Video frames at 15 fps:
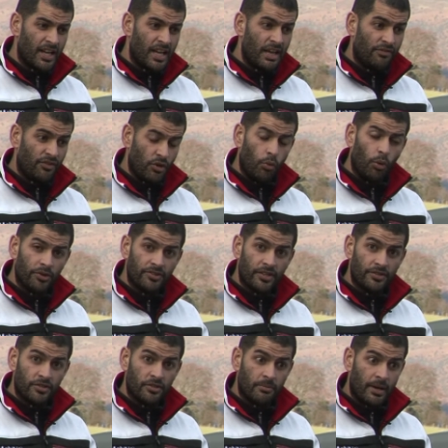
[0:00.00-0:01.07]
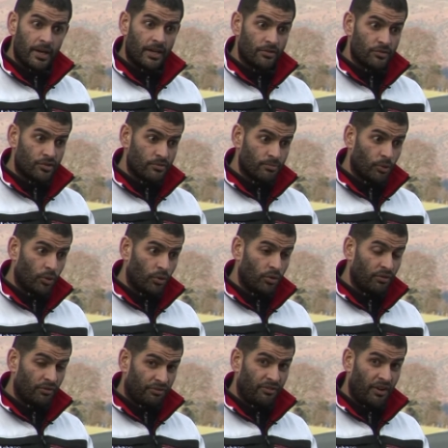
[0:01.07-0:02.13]
if you want us to make small,
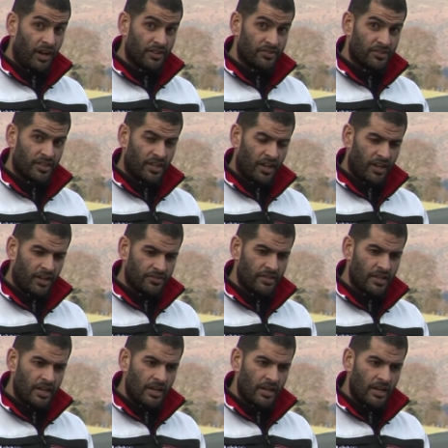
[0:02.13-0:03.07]
fast cars,